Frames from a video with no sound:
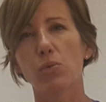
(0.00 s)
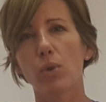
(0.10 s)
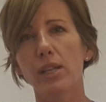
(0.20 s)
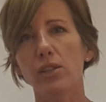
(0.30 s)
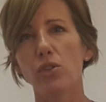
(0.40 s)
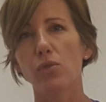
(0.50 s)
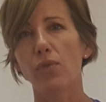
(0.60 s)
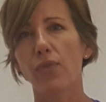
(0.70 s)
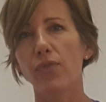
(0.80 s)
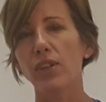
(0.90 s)
what you
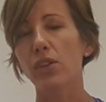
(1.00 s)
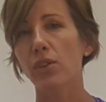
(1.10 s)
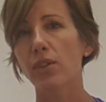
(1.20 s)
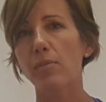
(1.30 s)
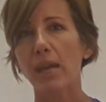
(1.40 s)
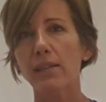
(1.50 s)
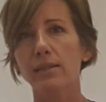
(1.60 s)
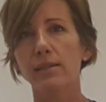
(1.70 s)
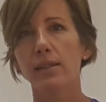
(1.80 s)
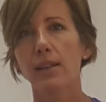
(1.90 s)
feel the
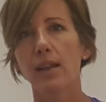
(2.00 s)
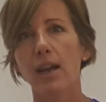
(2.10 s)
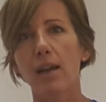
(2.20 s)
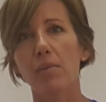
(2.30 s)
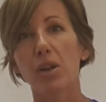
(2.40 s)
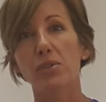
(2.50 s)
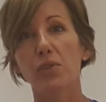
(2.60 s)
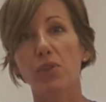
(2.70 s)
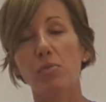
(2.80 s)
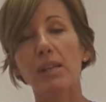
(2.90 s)
best, but also
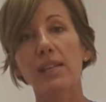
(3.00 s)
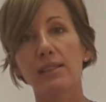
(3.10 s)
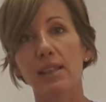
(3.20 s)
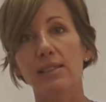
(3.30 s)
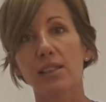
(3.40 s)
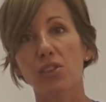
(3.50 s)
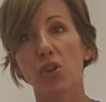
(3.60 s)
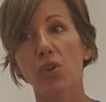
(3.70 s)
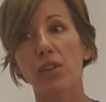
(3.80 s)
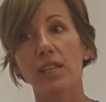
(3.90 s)
if you're being assessed
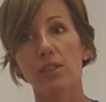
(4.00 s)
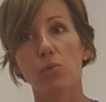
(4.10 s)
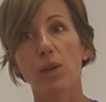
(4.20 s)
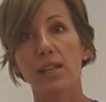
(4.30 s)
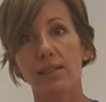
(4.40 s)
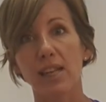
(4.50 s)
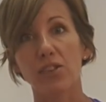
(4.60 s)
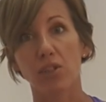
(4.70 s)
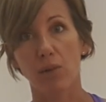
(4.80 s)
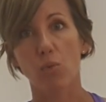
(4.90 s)
internally, it's what is
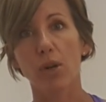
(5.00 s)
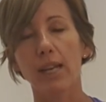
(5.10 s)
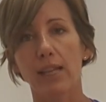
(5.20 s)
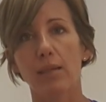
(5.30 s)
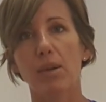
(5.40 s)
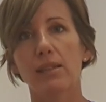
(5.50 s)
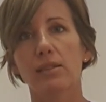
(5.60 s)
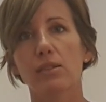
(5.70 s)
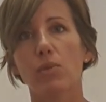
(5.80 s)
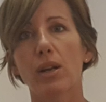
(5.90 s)
actually working the best
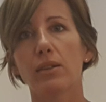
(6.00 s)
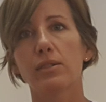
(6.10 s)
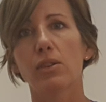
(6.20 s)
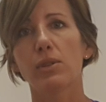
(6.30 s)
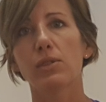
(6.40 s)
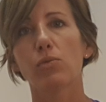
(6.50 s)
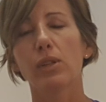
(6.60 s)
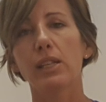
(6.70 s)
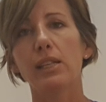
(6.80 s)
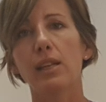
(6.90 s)
as well. So it's
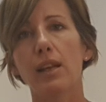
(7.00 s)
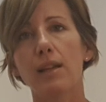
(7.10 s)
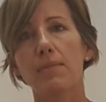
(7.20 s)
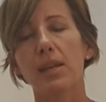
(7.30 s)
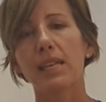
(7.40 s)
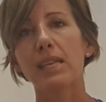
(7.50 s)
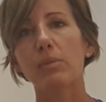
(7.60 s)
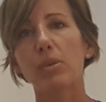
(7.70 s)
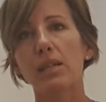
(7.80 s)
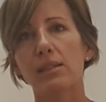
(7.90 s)
really a key
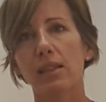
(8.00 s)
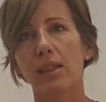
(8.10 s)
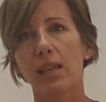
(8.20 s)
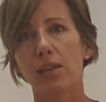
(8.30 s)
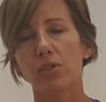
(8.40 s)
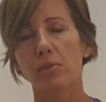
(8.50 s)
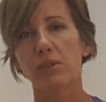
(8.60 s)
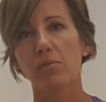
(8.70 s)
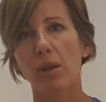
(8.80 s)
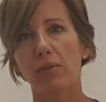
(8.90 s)
piece, I think, in
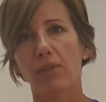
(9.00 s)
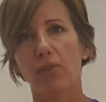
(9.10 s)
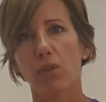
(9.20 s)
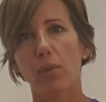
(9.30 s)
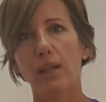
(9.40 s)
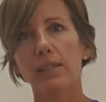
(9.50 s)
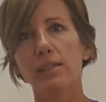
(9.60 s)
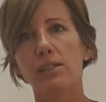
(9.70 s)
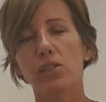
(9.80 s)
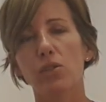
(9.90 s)
terms of pelvic floor
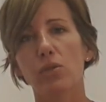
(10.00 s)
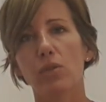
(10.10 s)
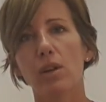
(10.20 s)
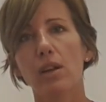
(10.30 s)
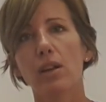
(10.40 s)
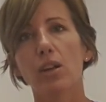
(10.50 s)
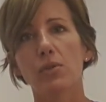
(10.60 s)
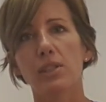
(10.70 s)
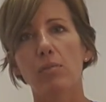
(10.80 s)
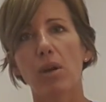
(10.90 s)
wellness to go
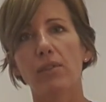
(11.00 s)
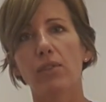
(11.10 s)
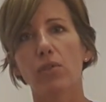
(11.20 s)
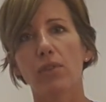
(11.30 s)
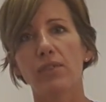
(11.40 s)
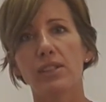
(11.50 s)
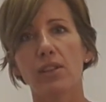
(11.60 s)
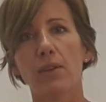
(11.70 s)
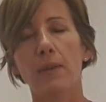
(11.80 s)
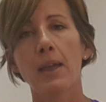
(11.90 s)
see a pelvic floor
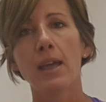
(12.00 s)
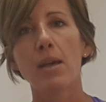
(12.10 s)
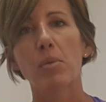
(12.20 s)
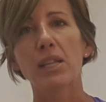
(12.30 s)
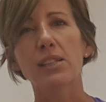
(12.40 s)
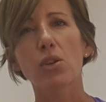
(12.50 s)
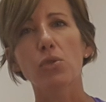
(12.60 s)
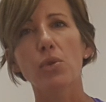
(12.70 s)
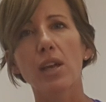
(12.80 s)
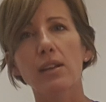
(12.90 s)
physio. But let's go
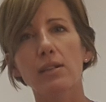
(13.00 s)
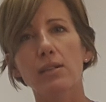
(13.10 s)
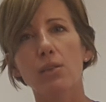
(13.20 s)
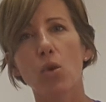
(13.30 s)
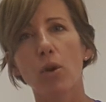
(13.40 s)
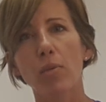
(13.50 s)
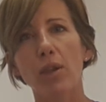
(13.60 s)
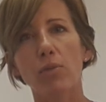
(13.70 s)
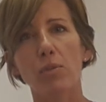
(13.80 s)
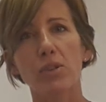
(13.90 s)
through that core
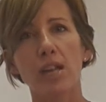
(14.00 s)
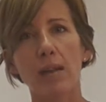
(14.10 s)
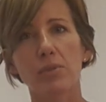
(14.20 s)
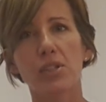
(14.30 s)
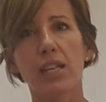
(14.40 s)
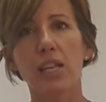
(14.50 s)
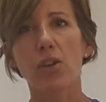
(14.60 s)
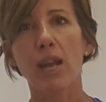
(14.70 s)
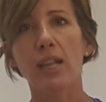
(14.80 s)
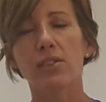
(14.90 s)
breath one more time. So taking
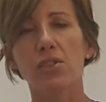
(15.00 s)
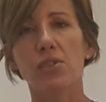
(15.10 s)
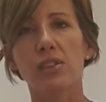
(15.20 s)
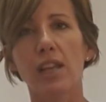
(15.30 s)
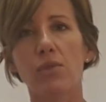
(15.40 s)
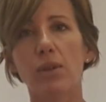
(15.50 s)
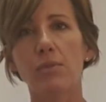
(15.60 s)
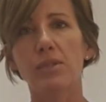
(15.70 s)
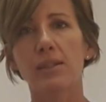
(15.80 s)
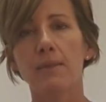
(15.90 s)
your hands on your side
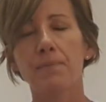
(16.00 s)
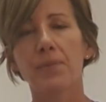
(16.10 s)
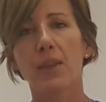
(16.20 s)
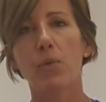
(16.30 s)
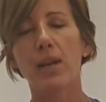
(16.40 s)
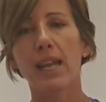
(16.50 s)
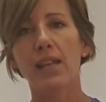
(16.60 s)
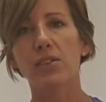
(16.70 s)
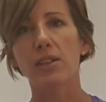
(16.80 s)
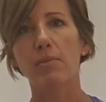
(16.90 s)
ribs, one
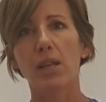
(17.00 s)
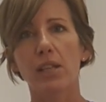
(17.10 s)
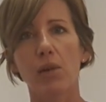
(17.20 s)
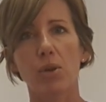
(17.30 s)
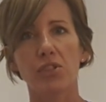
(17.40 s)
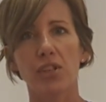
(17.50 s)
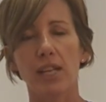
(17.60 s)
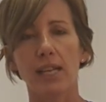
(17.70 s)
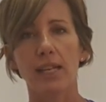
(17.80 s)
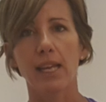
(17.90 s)
hand on the belly, I want you to
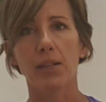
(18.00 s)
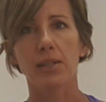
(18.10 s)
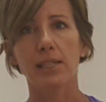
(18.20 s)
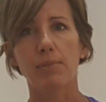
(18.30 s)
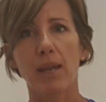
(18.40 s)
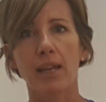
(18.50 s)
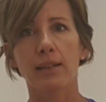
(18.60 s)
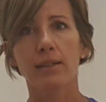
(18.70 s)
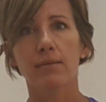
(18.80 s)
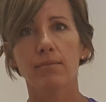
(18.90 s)
inhale and
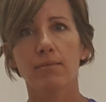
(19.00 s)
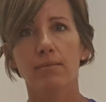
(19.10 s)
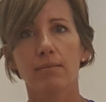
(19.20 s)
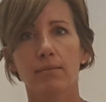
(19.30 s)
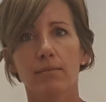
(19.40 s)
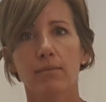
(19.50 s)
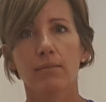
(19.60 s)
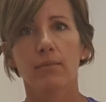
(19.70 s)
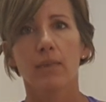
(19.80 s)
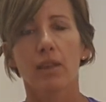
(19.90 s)
expand.
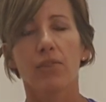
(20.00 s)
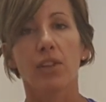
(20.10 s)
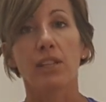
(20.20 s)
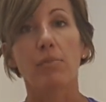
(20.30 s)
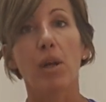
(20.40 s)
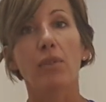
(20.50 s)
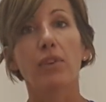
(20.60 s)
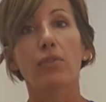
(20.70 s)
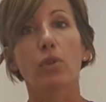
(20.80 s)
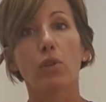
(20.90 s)
Feeling the
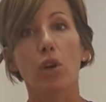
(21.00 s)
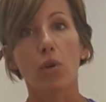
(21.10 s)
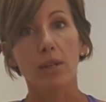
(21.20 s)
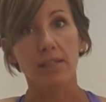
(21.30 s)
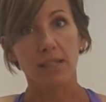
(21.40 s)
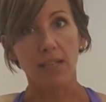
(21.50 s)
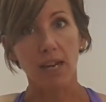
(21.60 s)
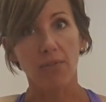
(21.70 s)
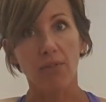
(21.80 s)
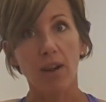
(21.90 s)
pelvic floor lower as the
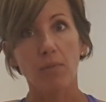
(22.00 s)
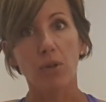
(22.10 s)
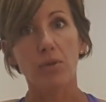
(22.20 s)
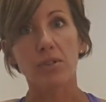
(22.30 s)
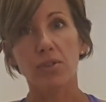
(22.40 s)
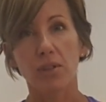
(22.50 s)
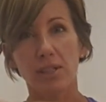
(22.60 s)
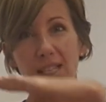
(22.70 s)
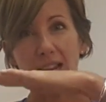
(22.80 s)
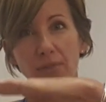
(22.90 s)
diaphragm lowers. So the
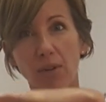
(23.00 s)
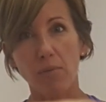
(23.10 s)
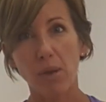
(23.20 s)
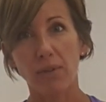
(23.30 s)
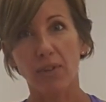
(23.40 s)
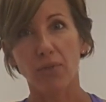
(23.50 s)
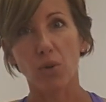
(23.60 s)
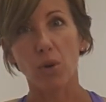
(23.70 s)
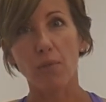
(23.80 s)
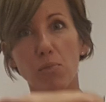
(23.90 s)
diaphragm and pelvic
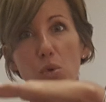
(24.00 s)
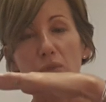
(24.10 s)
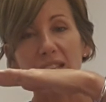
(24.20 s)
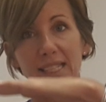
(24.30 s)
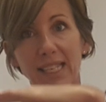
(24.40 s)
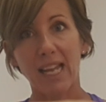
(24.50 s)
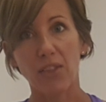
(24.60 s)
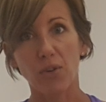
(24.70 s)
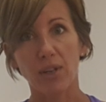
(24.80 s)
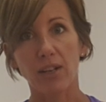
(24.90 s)
floor are moving
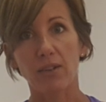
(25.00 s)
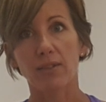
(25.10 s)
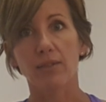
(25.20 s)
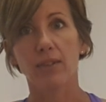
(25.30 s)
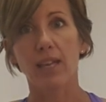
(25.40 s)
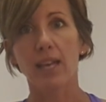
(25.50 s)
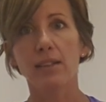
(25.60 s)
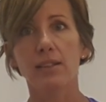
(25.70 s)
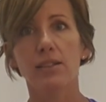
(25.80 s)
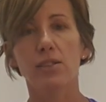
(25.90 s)
together here.
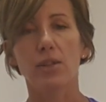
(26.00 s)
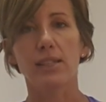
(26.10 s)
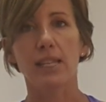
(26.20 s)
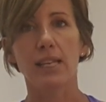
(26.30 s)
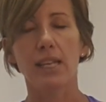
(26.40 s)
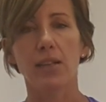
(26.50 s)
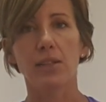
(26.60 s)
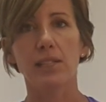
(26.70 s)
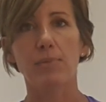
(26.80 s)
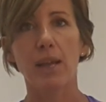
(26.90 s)
Okay, so let's inhale
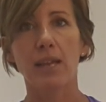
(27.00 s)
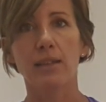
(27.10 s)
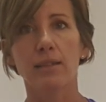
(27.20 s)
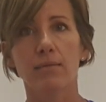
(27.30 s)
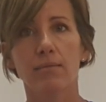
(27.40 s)
and expand.